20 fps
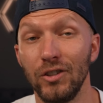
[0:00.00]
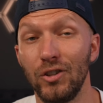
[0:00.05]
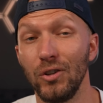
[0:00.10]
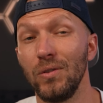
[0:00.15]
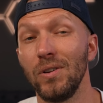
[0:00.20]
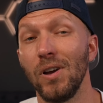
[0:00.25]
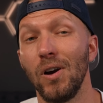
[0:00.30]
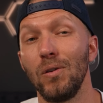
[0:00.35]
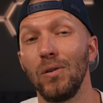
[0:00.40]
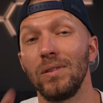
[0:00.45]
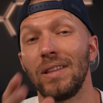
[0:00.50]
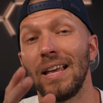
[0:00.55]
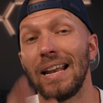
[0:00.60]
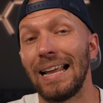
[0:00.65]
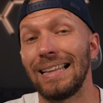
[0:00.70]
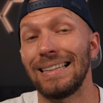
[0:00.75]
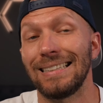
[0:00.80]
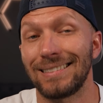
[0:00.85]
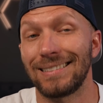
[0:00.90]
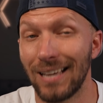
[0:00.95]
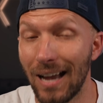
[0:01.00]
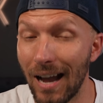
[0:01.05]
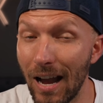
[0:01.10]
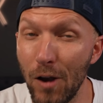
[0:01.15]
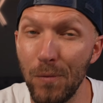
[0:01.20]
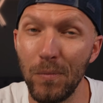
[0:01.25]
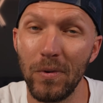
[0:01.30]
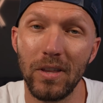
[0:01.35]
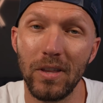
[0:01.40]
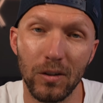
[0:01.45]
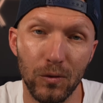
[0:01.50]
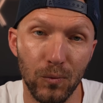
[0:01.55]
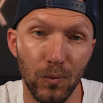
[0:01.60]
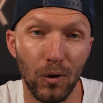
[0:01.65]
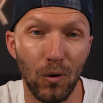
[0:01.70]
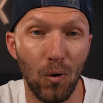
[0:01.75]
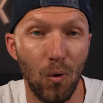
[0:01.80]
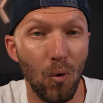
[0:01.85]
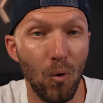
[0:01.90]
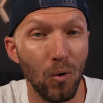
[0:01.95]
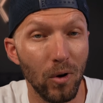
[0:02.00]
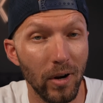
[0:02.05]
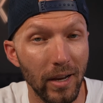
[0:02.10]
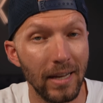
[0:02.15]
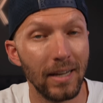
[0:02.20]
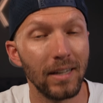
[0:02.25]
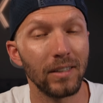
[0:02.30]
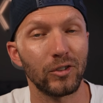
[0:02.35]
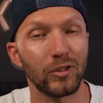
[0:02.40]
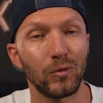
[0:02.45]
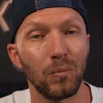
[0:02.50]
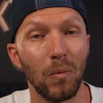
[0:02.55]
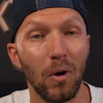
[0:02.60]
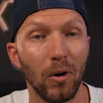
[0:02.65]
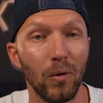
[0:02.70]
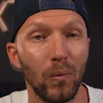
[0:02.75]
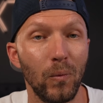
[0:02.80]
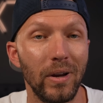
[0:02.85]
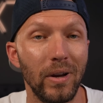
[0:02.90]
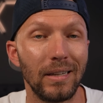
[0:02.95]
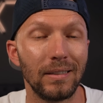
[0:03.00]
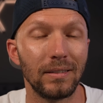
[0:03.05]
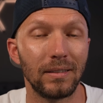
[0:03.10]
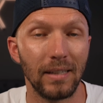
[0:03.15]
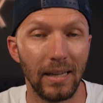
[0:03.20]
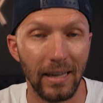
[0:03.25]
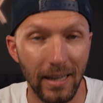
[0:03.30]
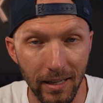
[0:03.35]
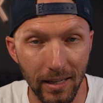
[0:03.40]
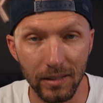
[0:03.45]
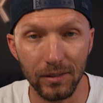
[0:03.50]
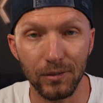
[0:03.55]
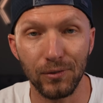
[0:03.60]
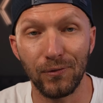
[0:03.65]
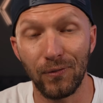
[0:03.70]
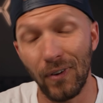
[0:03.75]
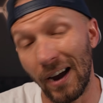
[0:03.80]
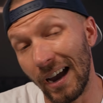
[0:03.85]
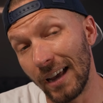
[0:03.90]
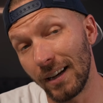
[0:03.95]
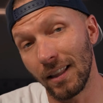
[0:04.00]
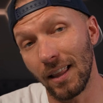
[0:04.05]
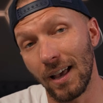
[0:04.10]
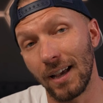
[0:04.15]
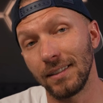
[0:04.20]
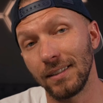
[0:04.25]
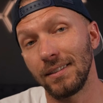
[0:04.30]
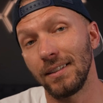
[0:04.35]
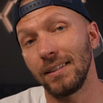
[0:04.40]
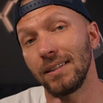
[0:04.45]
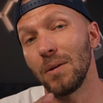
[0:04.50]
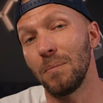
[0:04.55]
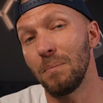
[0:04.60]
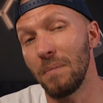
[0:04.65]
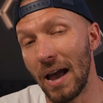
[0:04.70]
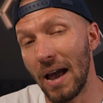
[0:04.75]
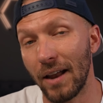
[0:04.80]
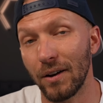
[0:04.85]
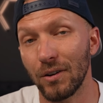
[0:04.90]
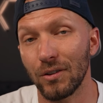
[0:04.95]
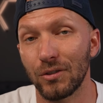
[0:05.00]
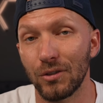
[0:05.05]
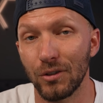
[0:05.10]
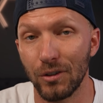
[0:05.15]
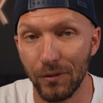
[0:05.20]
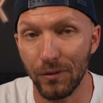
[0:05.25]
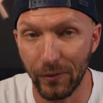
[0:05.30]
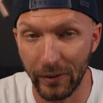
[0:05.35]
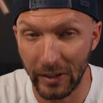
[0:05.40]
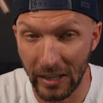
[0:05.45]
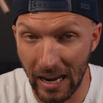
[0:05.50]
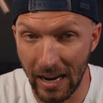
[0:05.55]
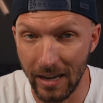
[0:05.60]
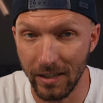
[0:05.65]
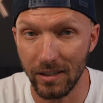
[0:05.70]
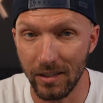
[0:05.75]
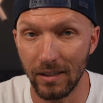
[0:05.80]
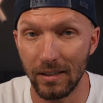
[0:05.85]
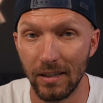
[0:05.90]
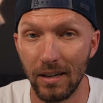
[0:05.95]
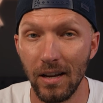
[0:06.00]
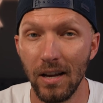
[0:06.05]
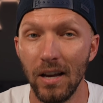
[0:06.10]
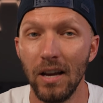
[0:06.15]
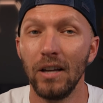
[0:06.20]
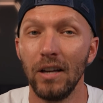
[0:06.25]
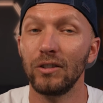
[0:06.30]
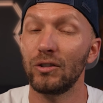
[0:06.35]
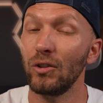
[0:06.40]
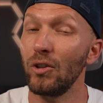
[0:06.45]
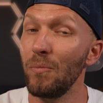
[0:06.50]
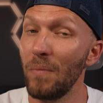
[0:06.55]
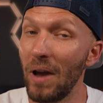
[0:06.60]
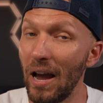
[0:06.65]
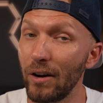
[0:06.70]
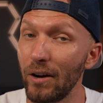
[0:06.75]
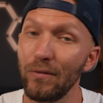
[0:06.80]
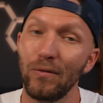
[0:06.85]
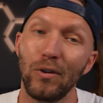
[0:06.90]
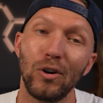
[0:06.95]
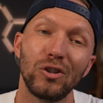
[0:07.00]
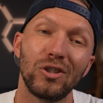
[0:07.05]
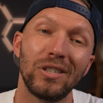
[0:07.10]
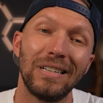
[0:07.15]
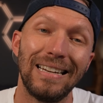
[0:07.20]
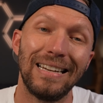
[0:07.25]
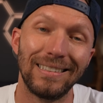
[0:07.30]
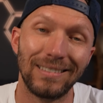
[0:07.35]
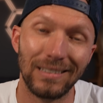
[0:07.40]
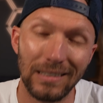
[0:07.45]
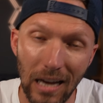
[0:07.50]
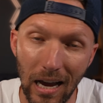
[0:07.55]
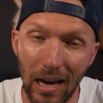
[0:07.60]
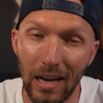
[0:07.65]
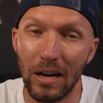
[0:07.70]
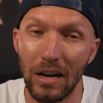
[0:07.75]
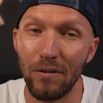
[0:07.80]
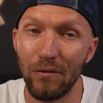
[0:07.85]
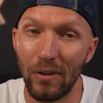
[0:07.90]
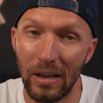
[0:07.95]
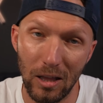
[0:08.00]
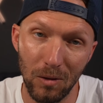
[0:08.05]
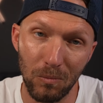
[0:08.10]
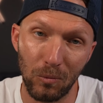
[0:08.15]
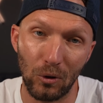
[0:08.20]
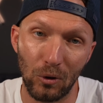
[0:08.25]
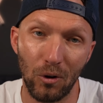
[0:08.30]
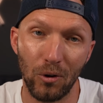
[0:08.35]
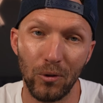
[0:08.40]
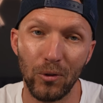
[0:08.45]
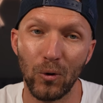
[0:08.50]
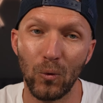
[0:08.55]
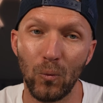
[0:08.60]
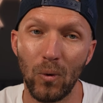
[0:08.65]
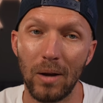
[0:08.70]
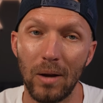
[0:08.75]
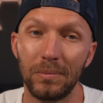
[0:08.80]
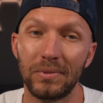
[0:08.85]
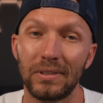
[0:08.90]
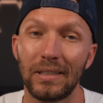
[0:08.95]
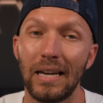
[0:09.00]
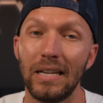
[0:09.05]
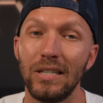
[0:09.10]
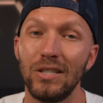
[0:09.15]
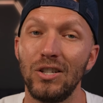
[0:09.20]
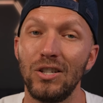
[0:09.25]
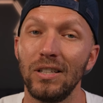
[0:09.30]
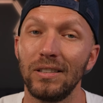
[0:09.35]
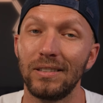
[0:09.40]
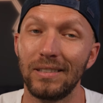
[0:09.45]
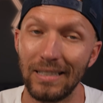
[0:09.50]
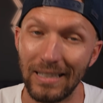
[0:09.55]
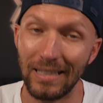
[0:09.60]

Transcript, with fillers: Do note that at the time of this recording, SmartWings is finalizing the matter certification so the Matter version is not available on their website just